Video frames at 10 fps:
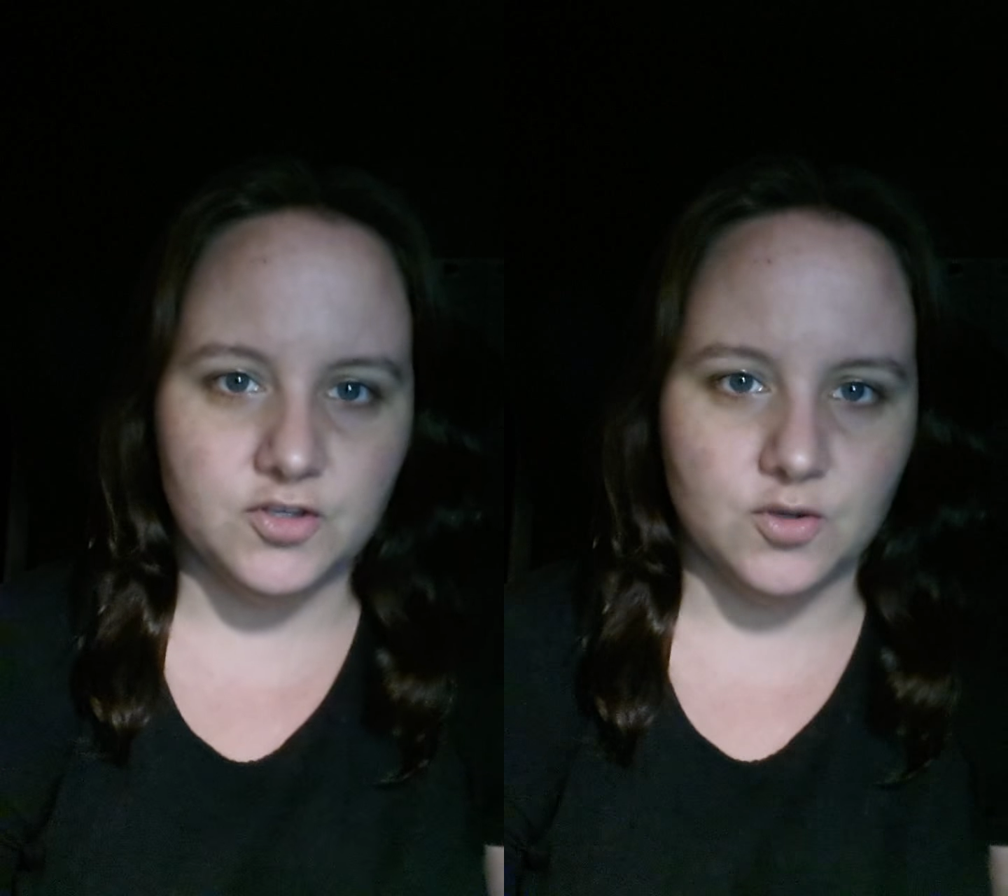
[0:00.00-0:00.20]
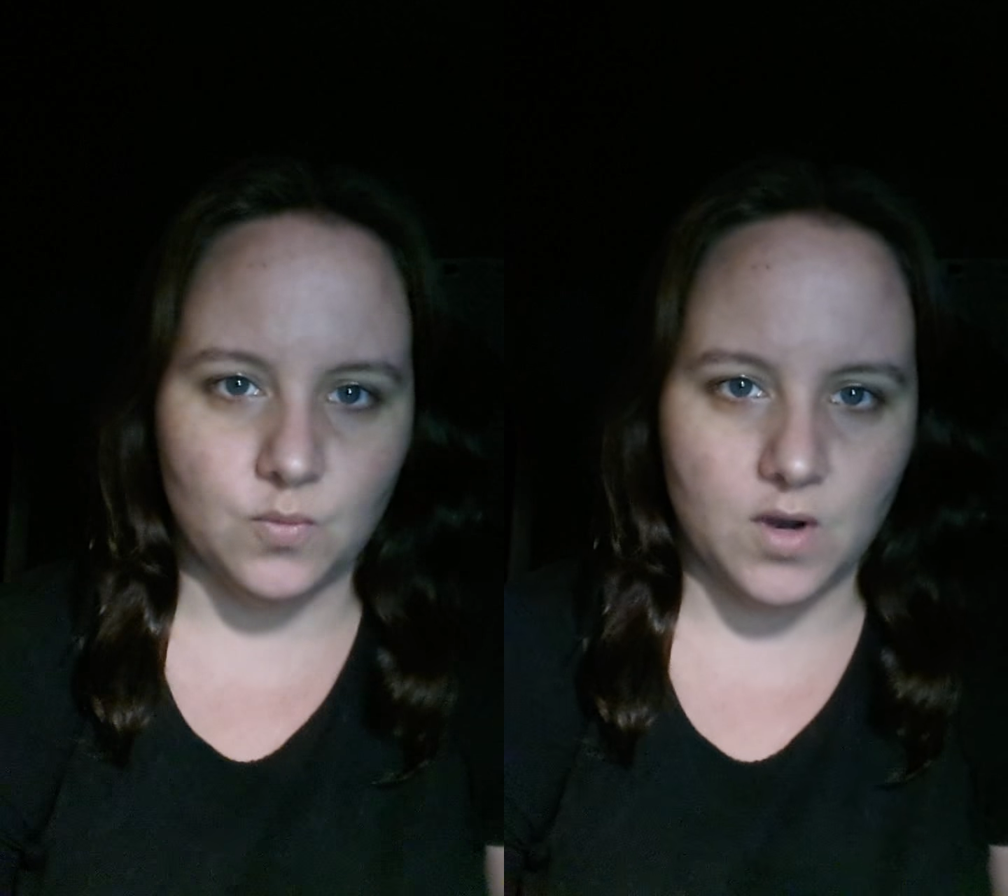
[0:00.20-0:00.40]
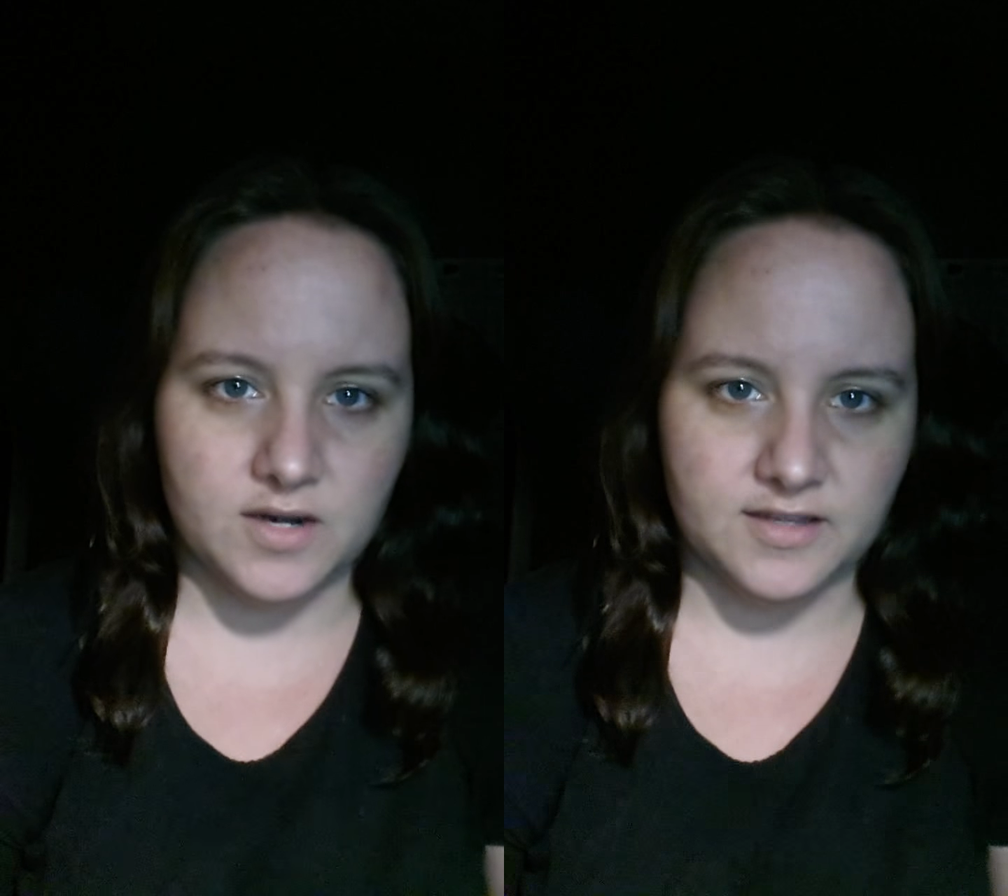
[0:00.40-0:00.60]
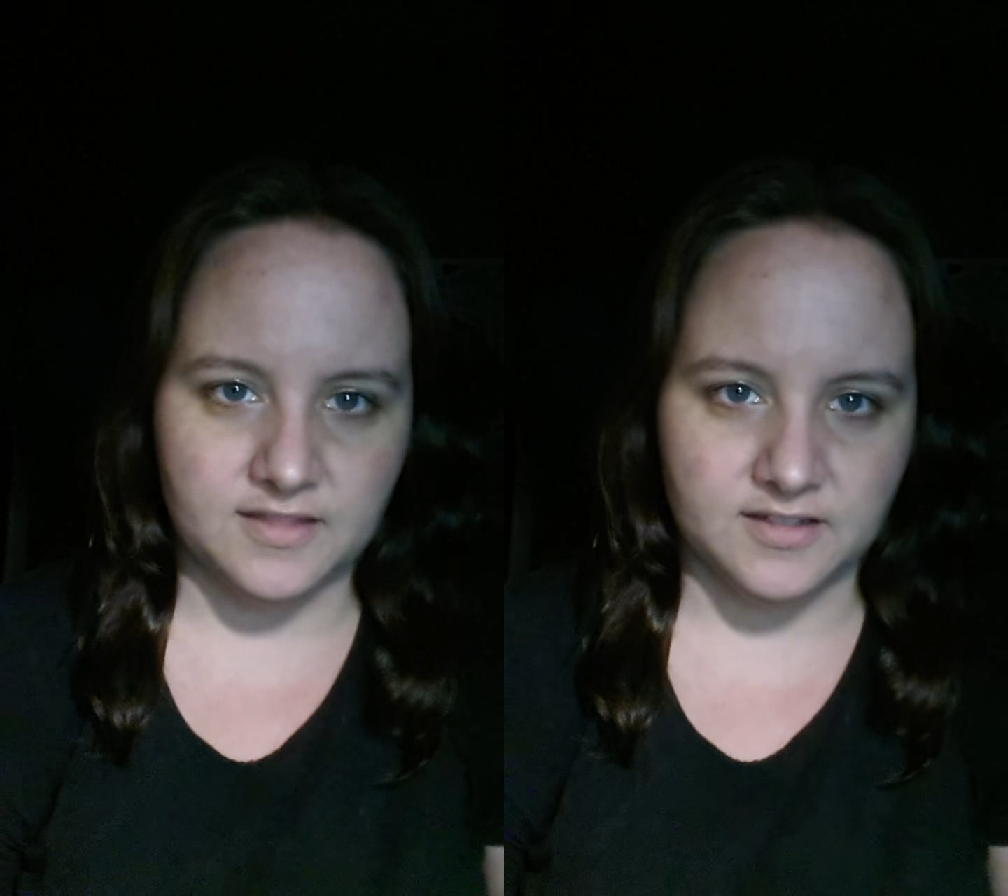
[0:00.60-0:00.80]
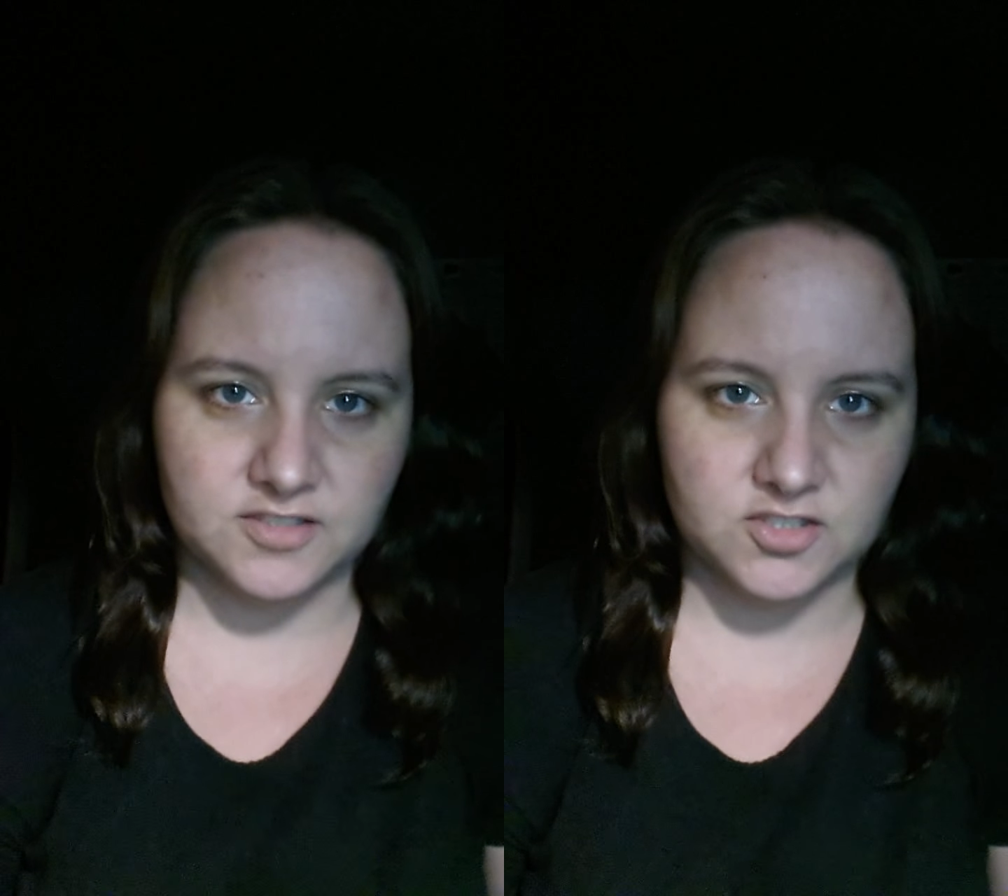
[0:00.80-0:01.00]
You
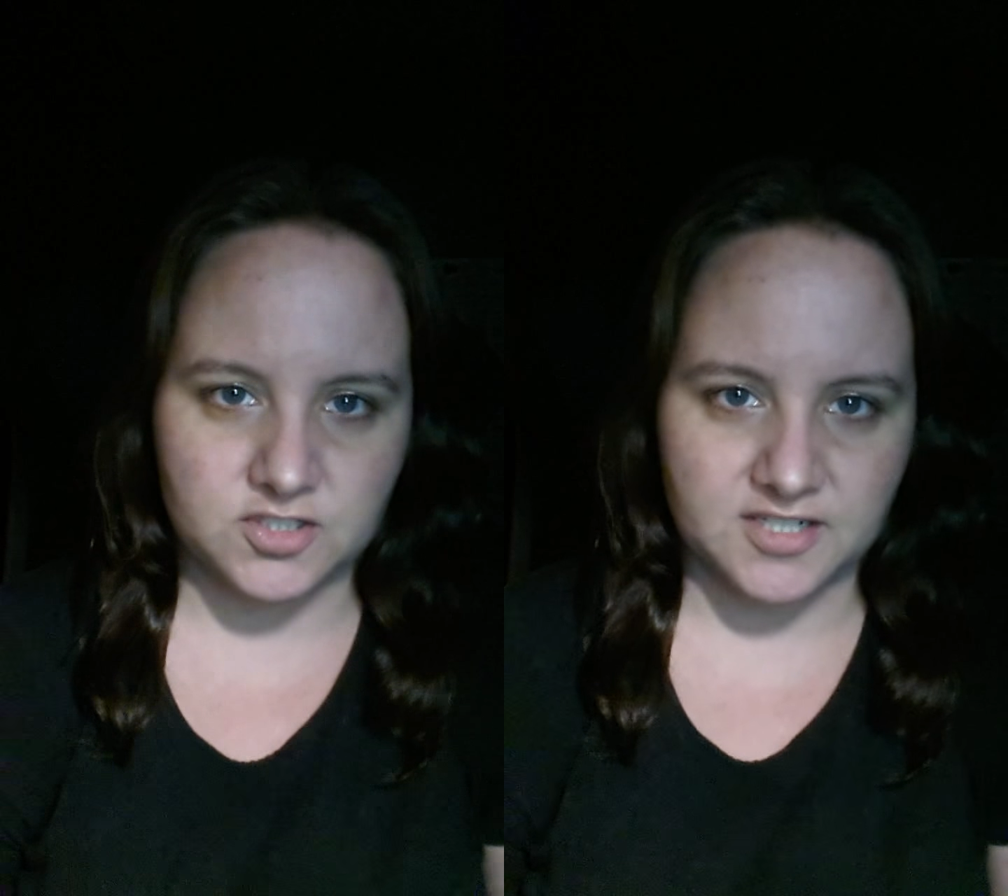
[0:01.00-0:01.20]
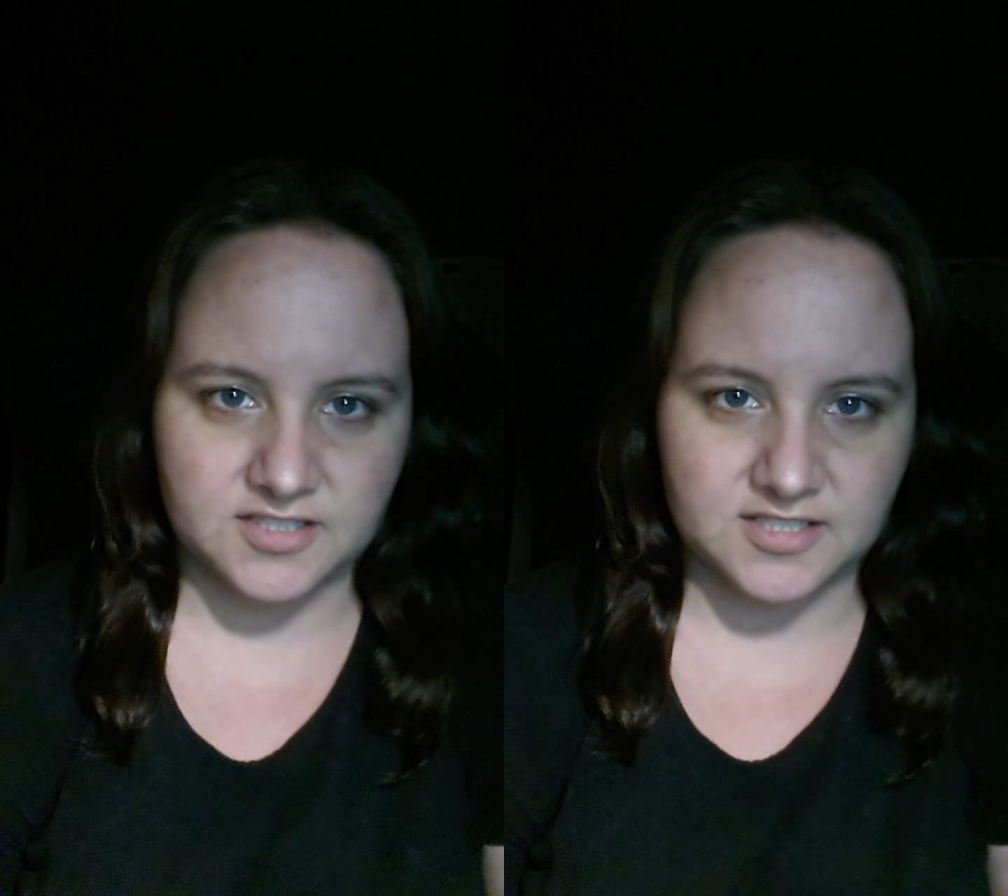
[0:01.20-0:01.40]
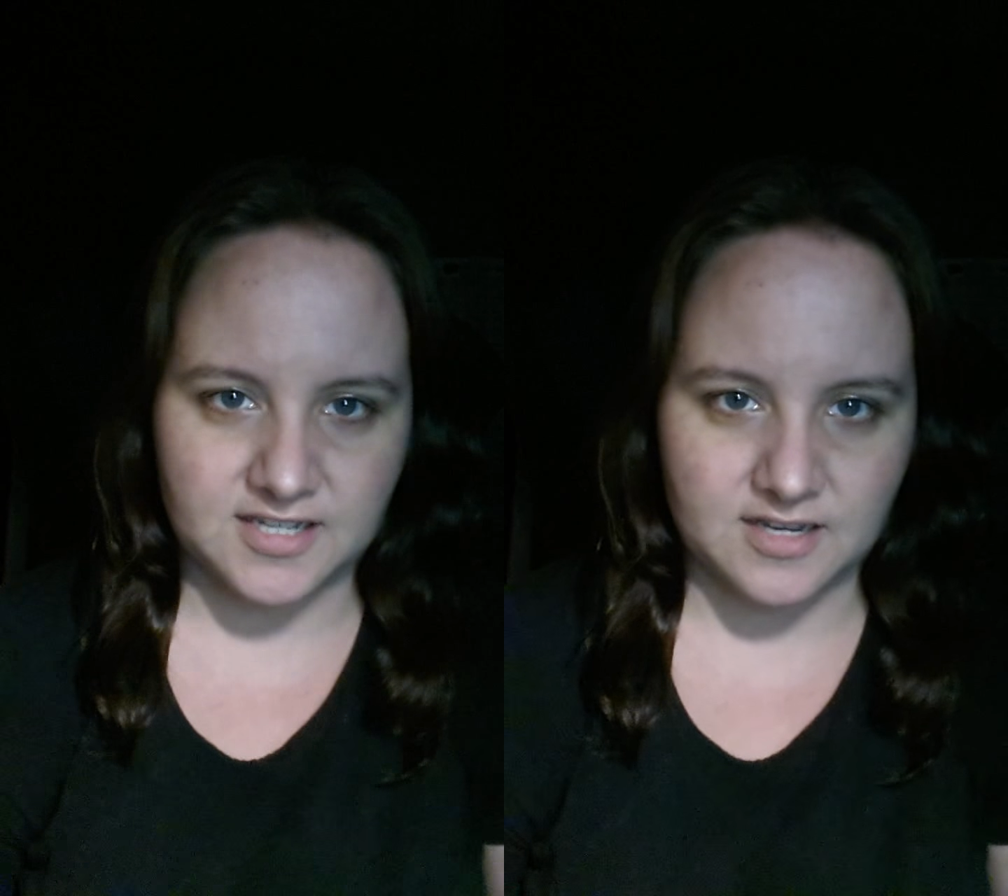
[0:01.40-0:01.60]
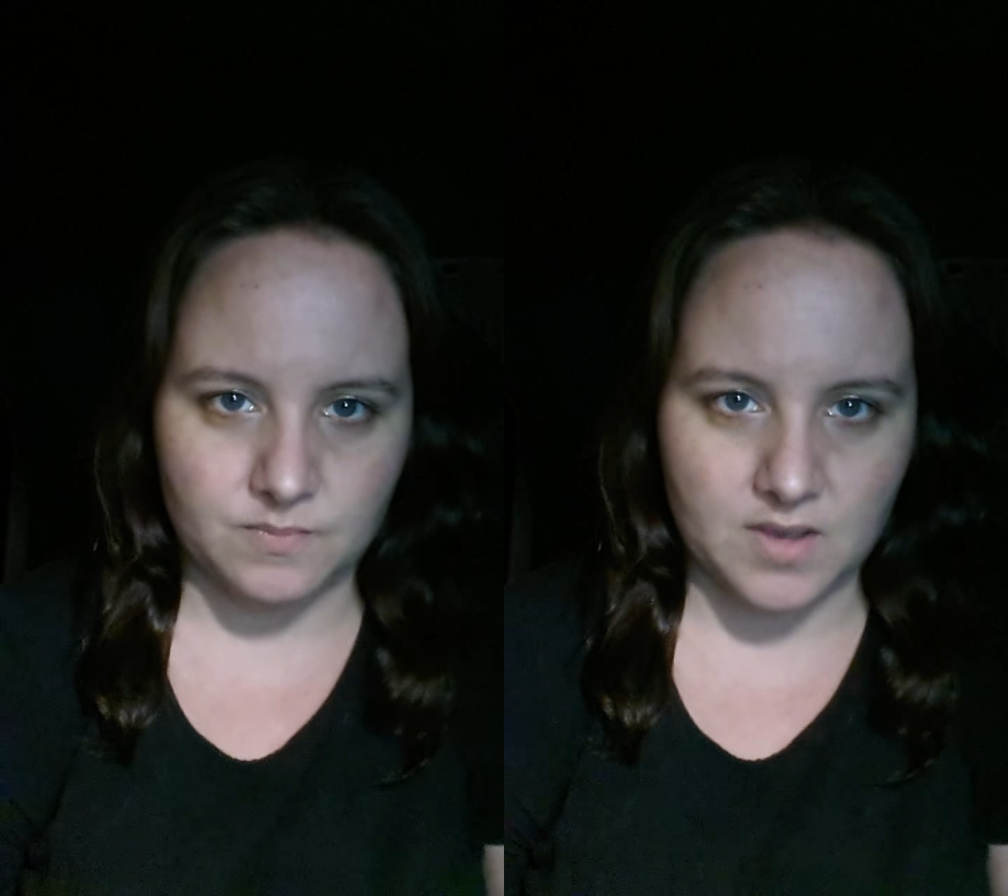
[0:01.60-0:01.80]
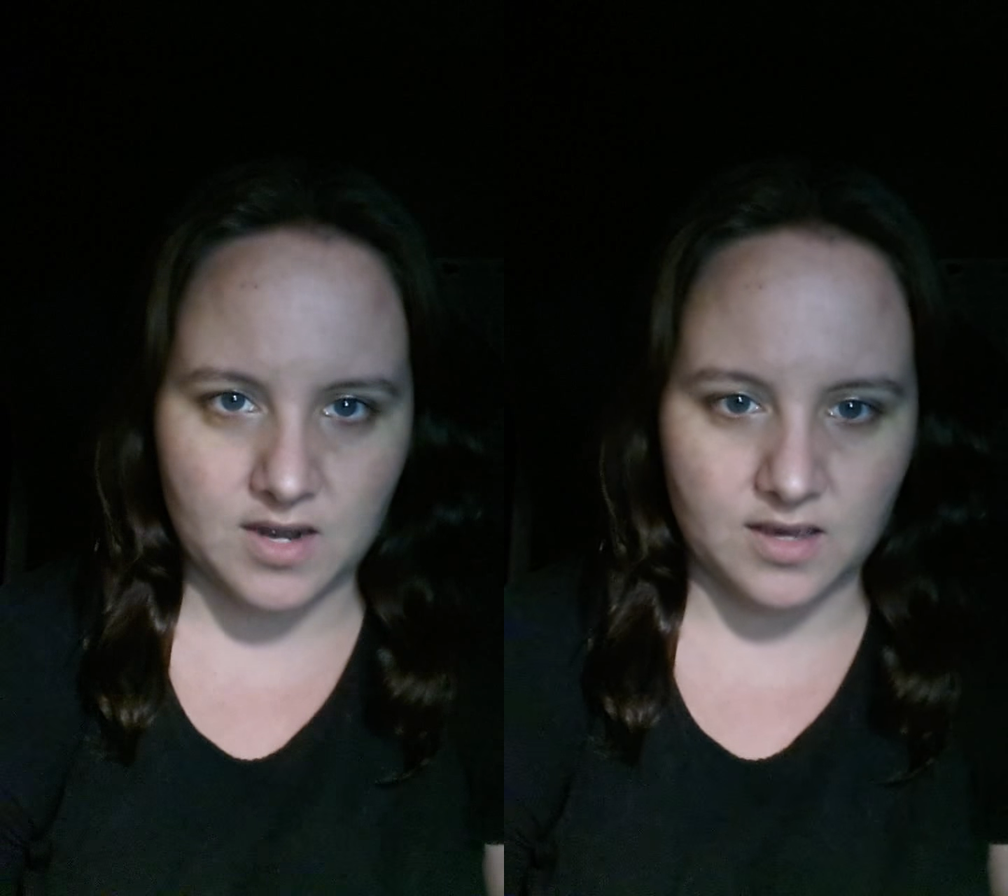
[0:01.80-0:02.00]
wanted this, Jesse,
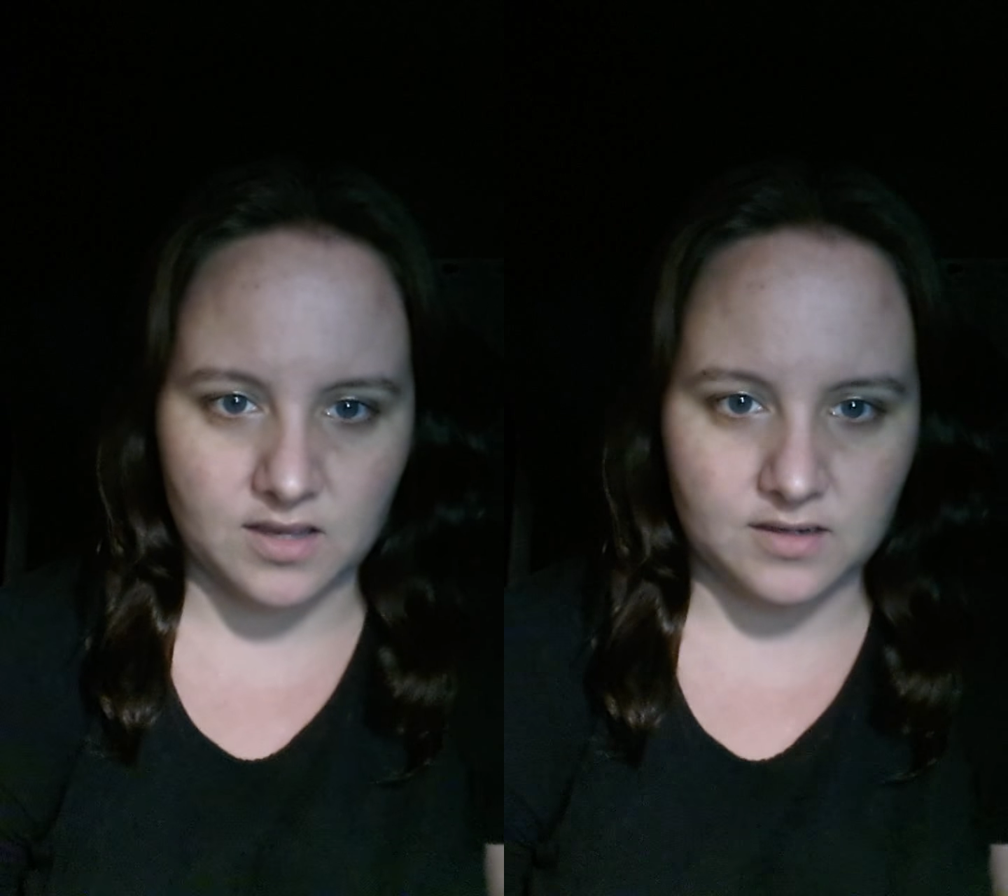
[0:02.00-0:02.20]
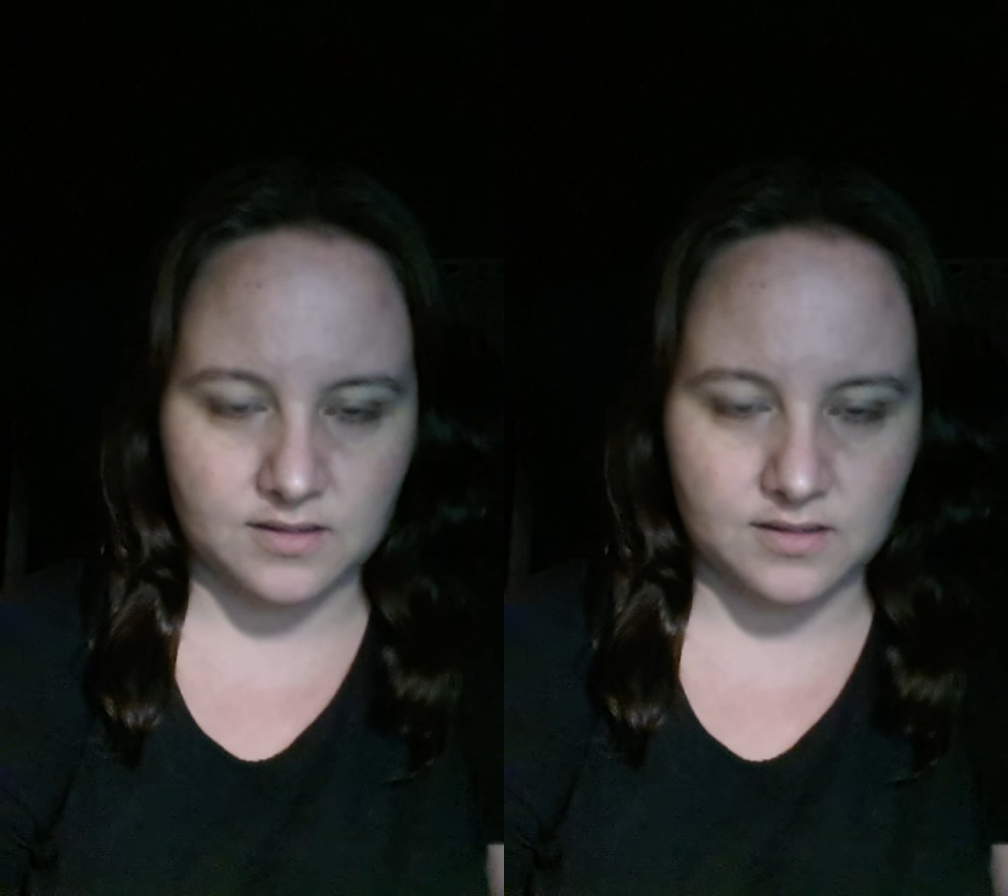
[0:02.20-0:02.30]
admit it.